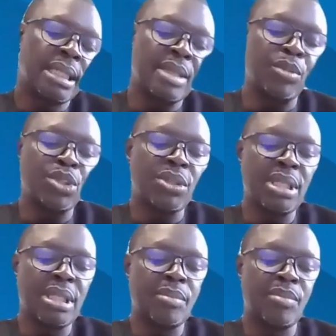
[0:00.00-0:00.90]

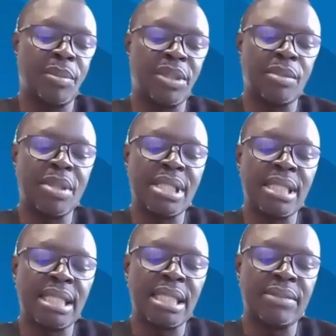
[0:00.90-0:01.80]
Deputy Permanent
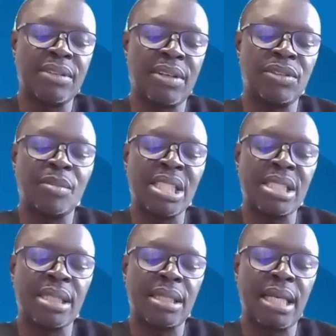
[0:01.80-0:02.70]
Representative of the
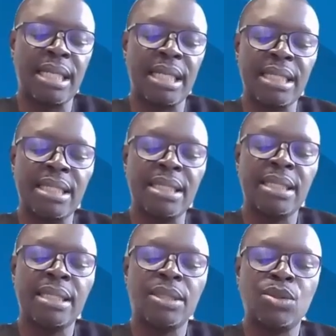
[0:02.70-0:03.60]
Marshall Islands
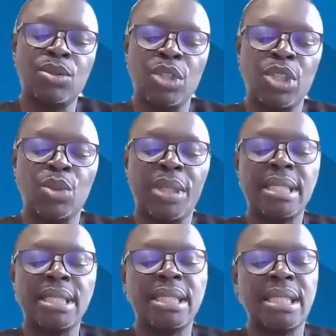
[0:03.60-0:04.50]
to the
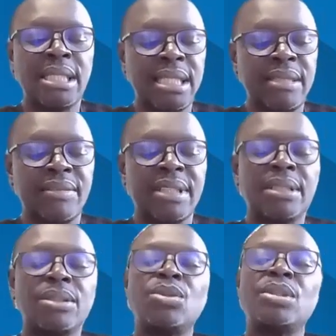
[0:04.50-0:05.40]
UN in
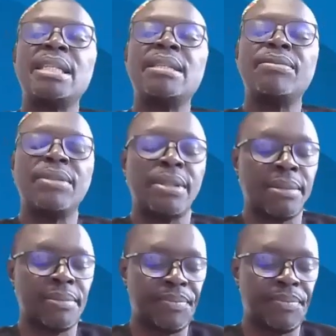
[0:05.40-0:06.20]
Geneva, to take the floor.